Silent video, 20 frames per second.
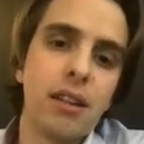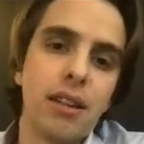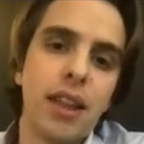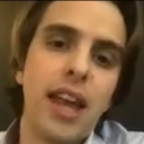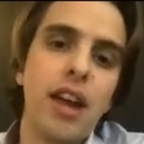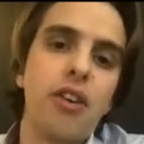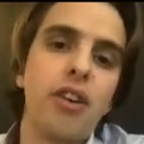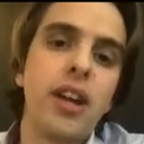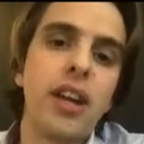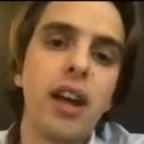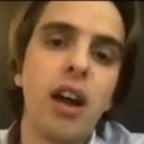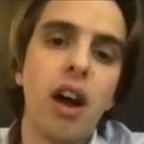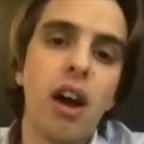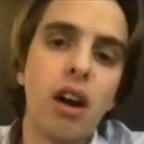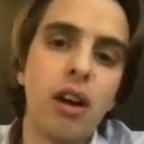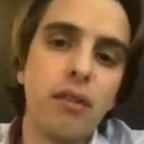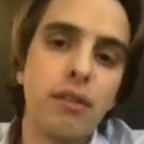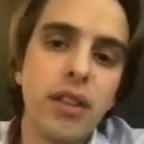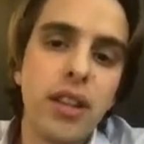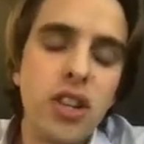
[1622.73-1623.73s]
layering
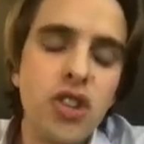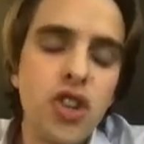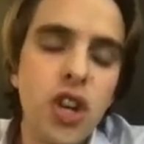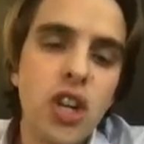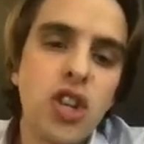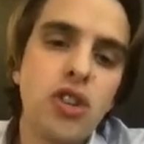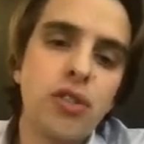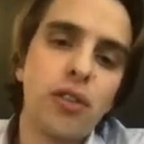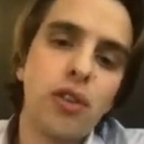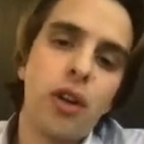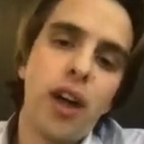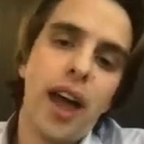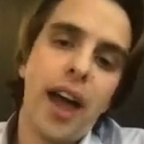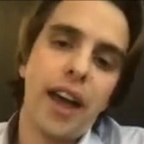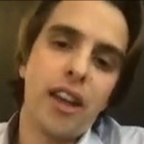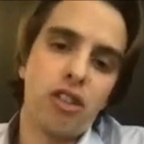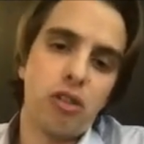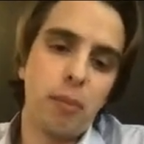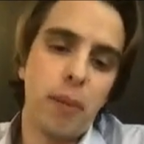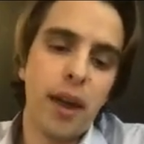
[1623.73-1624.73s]
of the gingival
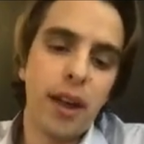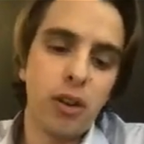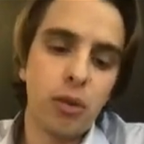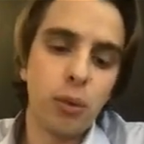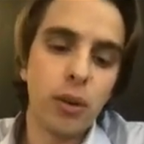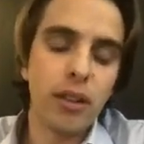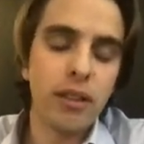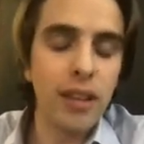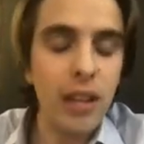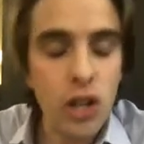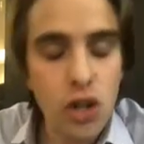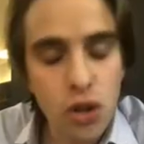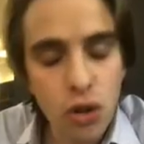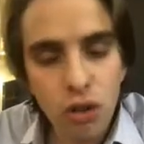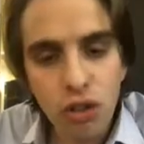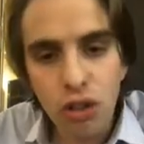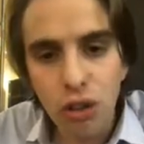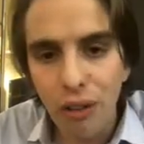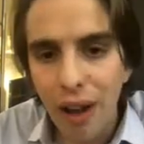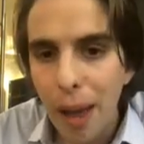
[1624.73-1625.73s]
aspect with tissue
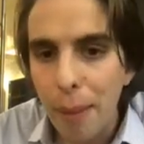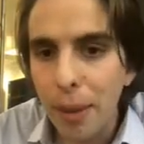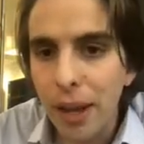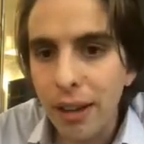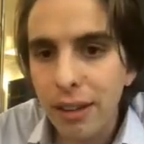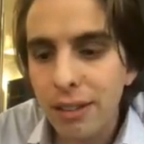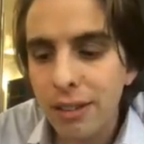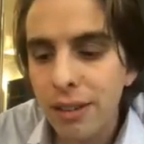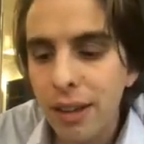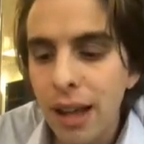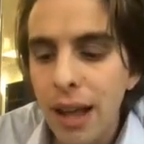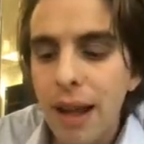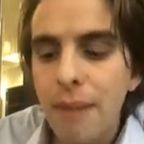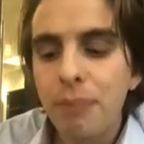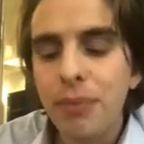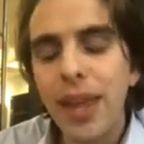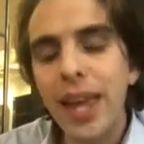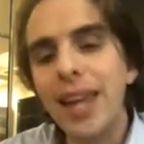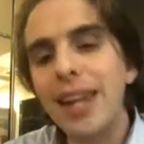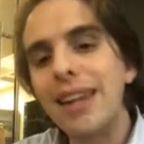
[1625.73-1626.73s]
ceramics.
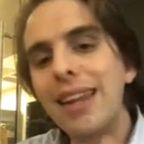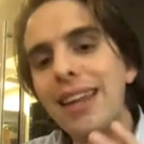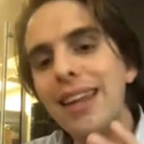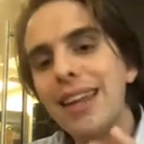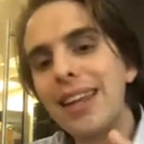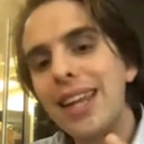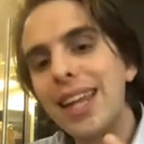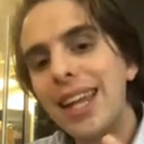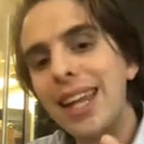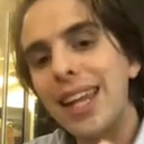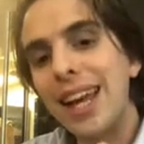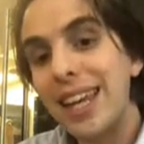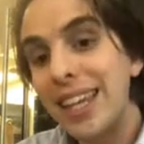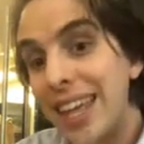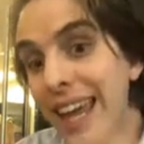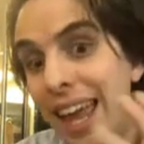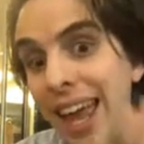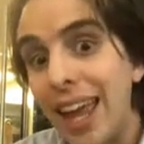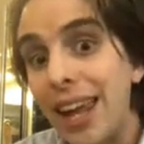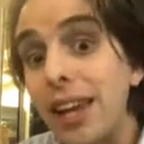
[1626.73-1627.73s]
And
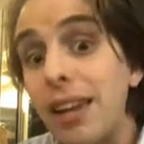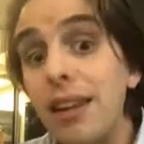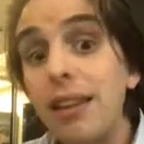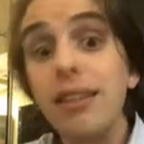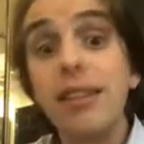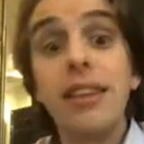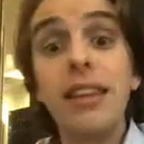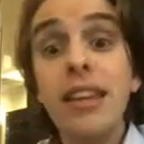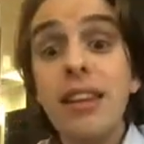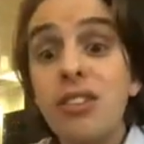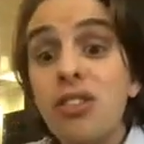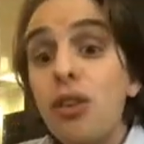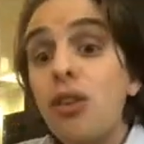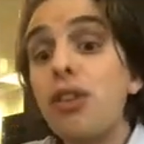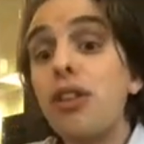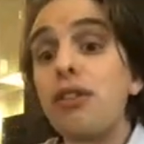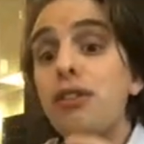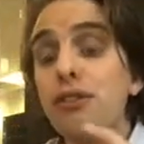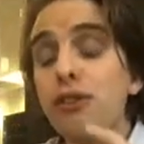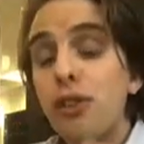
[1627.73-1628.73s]
again, these are
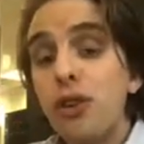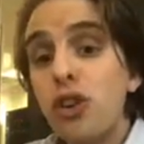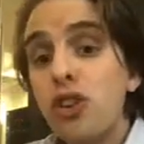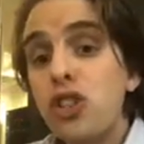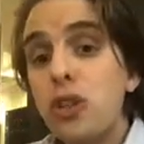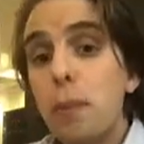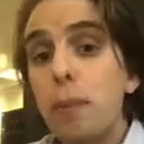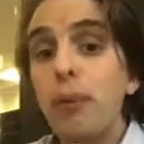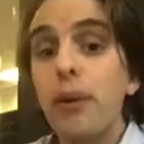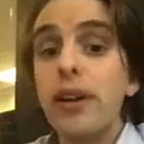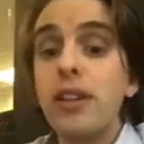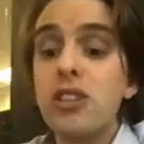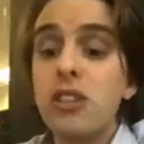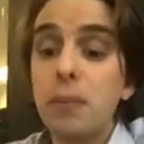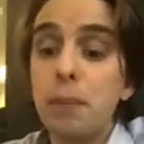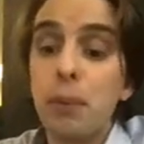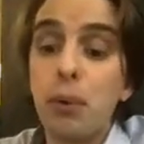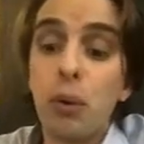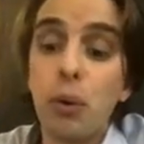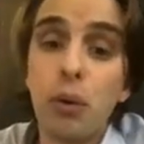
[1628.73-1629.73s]
the first
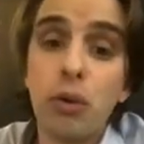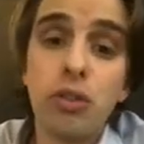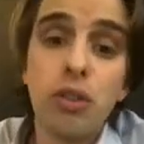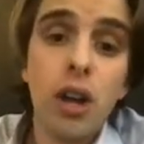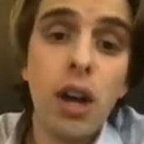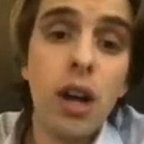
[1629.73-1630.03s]
principles